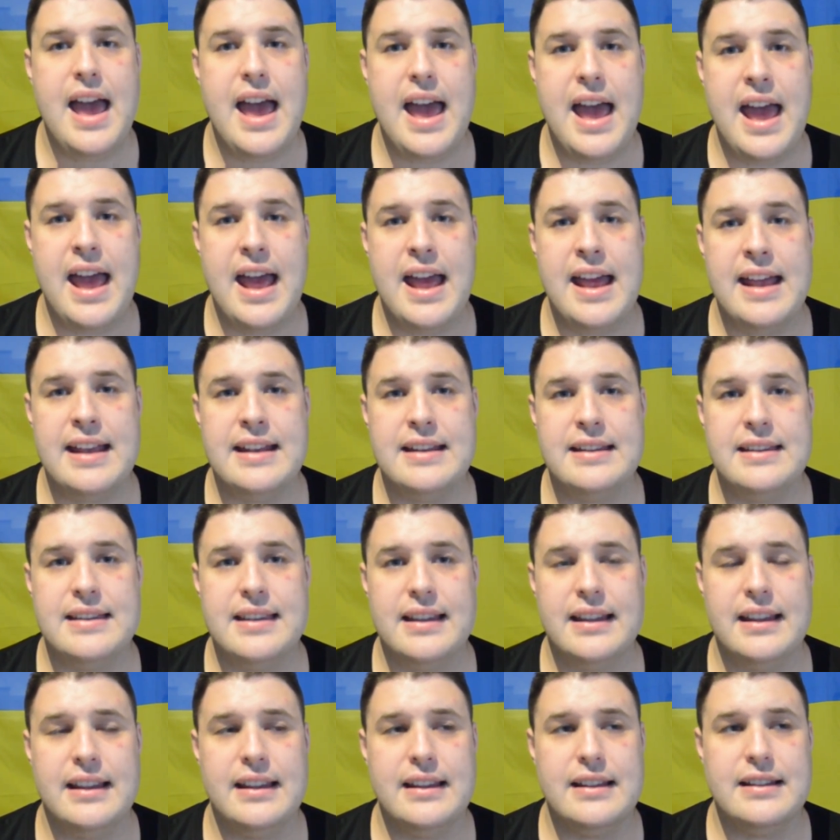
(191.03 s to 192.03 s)
and
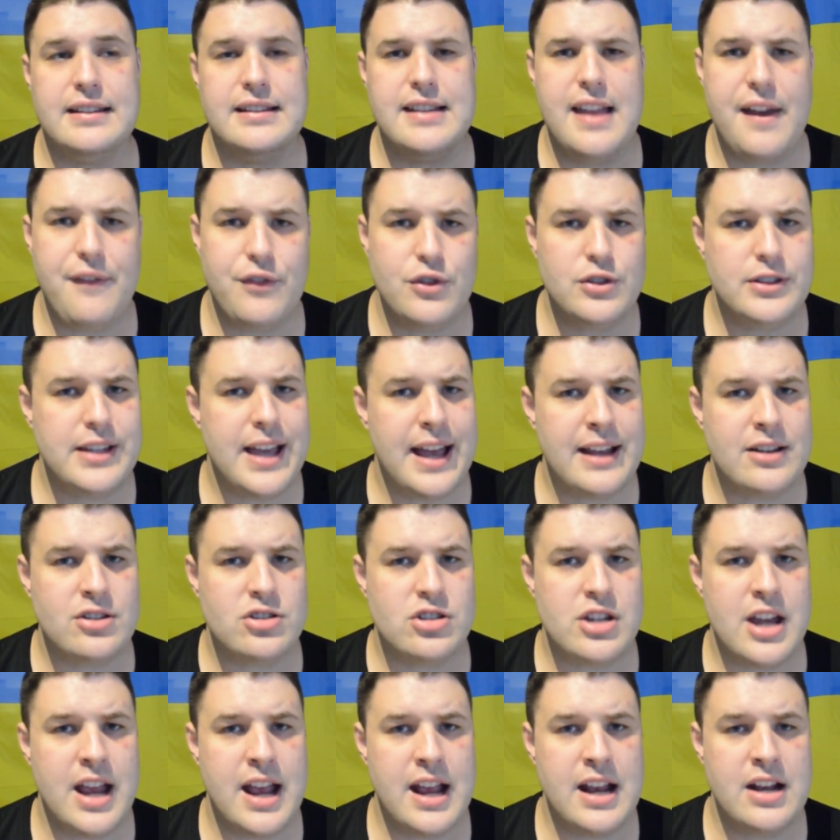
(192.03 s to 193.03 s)
the levels hadn't
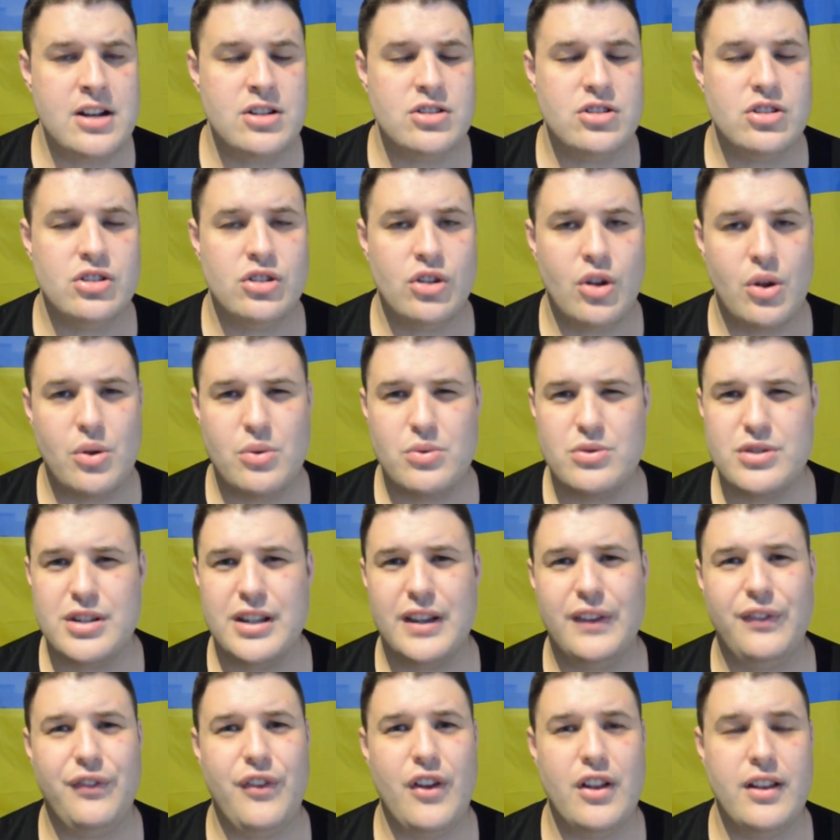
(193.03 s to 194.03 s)
changed so it
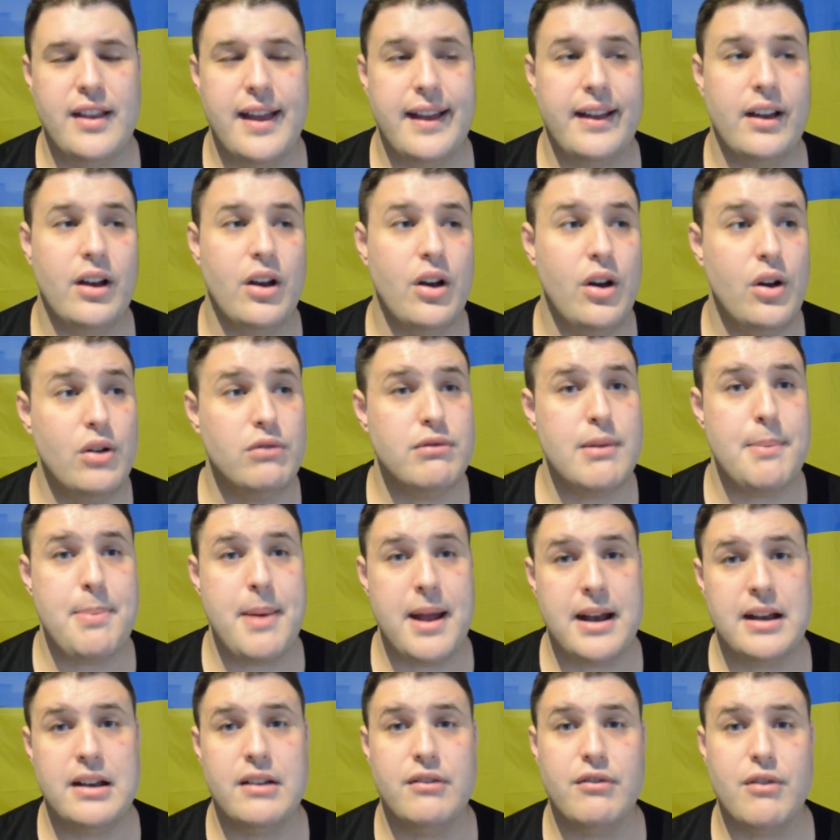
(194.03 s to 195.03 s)
just felt like oh
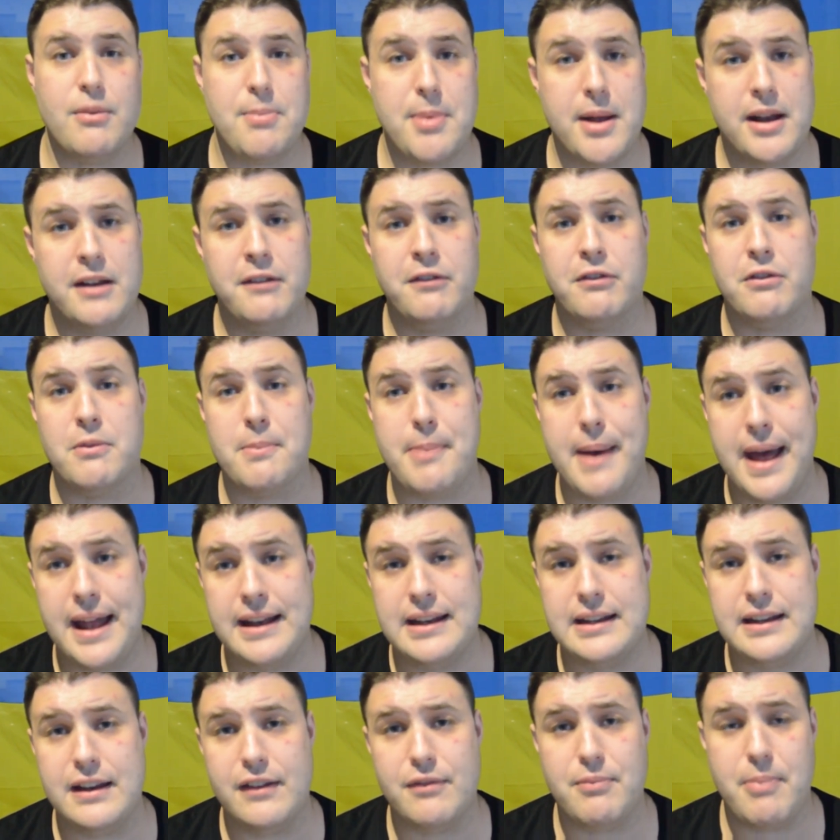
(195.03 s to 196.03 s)
repetitive repetitive
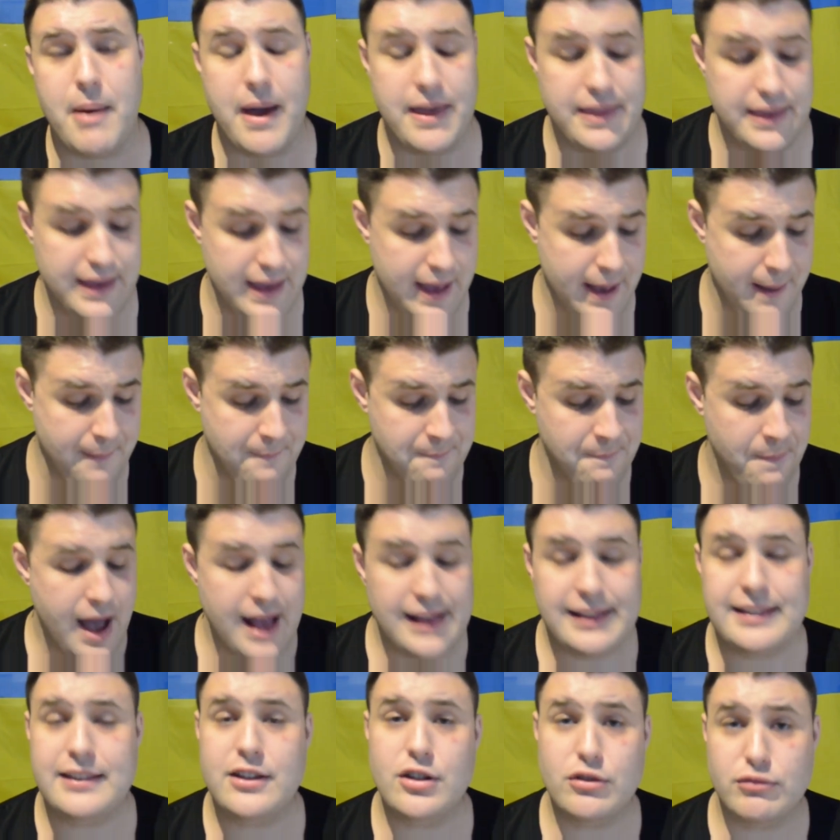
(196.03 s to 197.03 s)
repetitive by the end
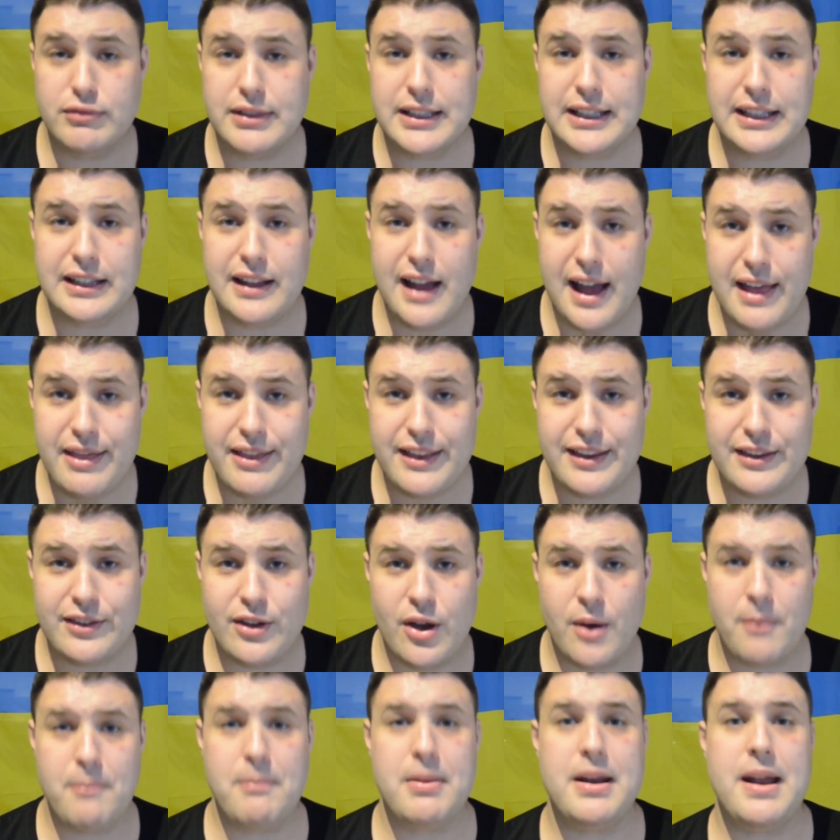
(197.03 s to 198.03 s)
i still really like this
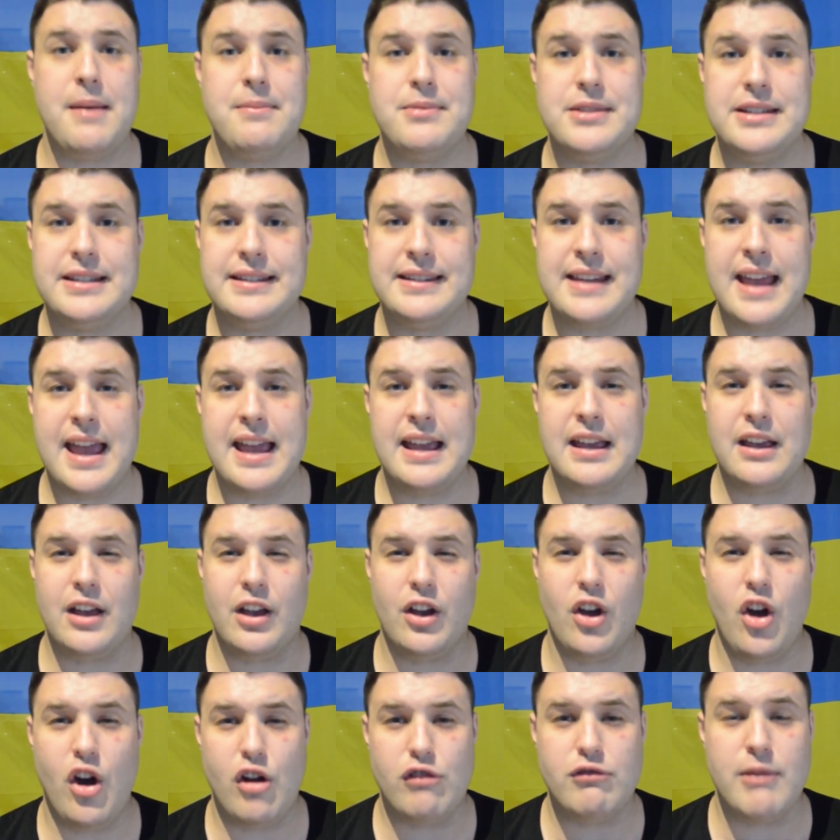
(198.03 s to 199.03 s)
song but i'm just saying
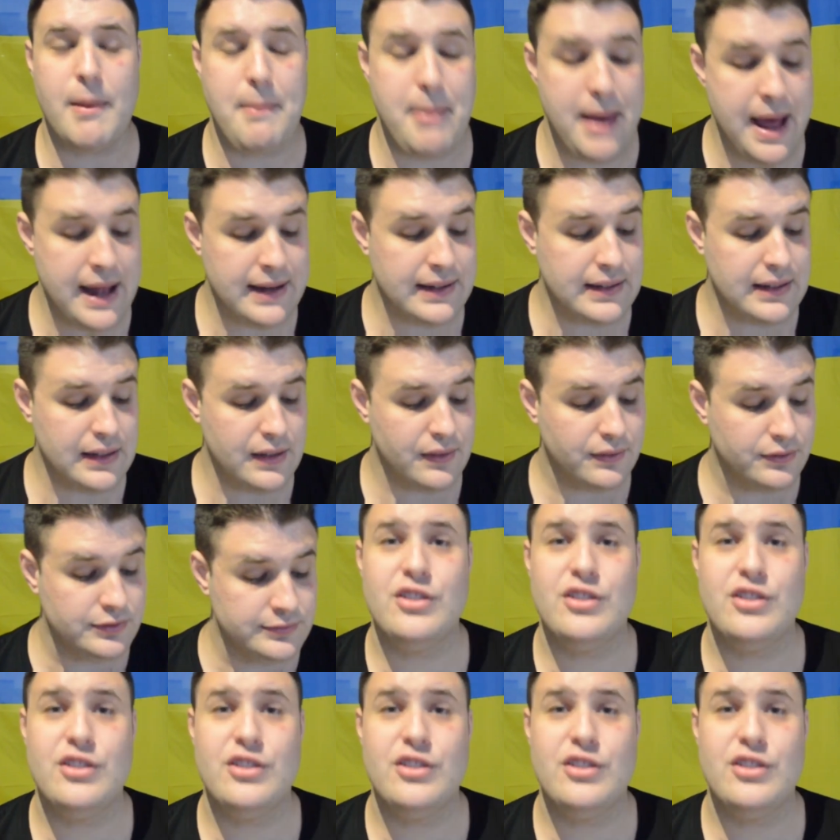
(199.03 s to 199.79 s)
it got repetitive